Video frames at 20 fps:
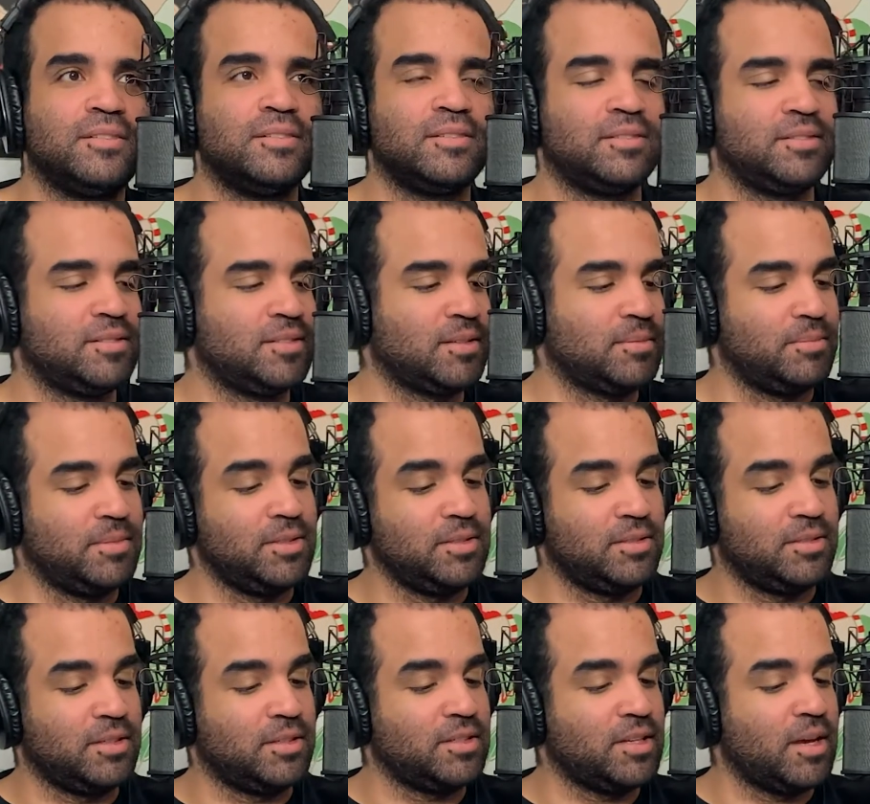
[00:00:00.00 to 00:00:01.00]
Something
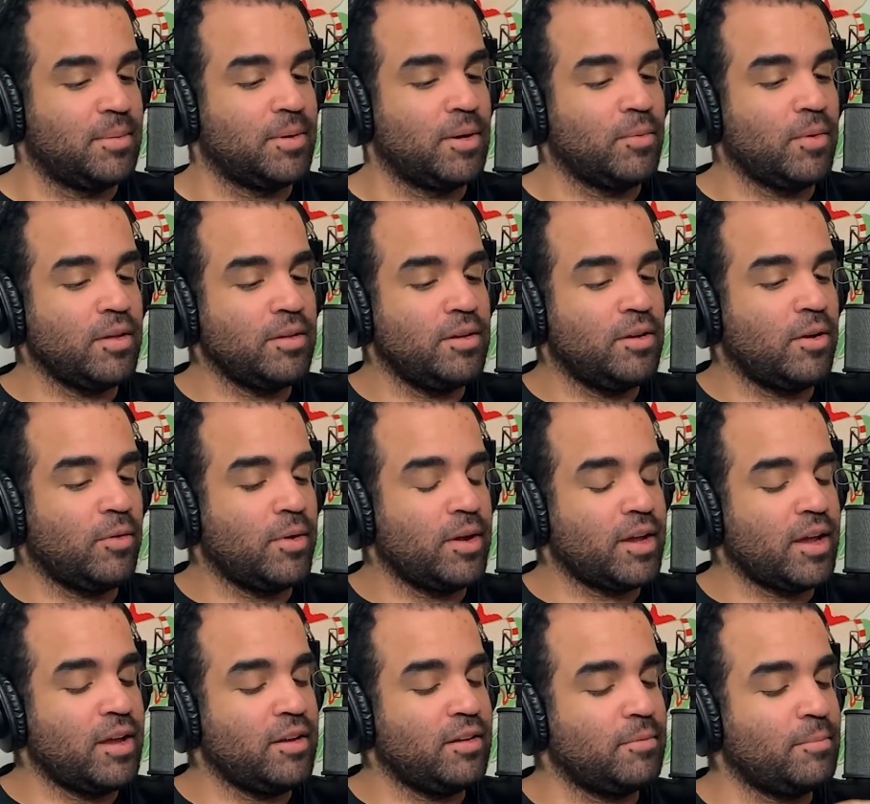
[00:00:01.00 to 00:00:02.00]
interesting's happening. Well, you know what,
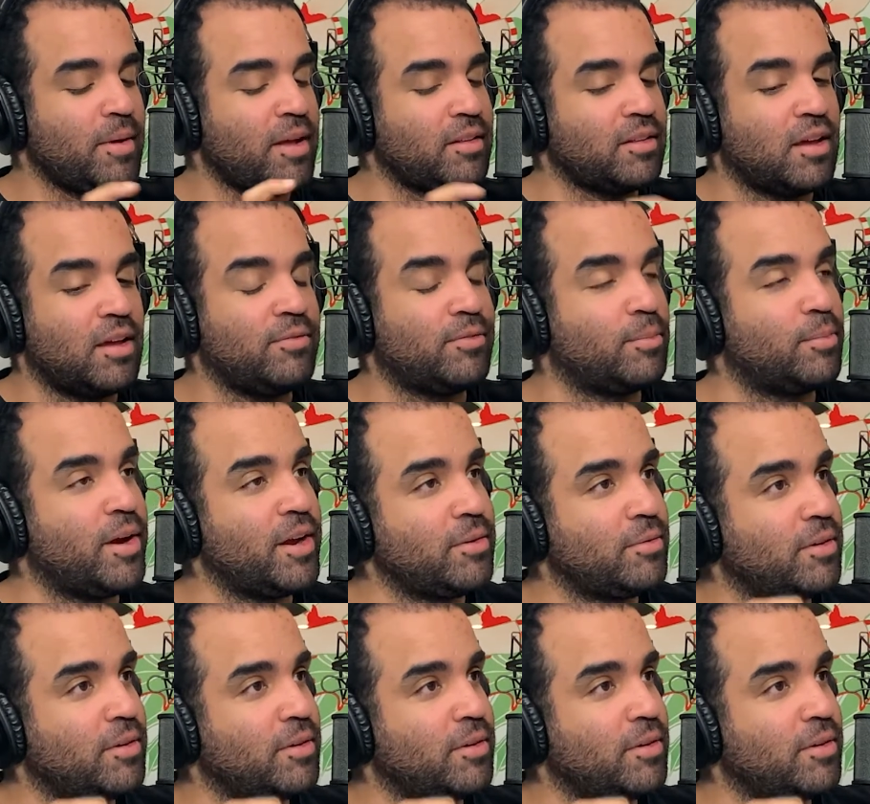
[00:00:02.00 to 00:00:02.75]
guys? It's about time for break.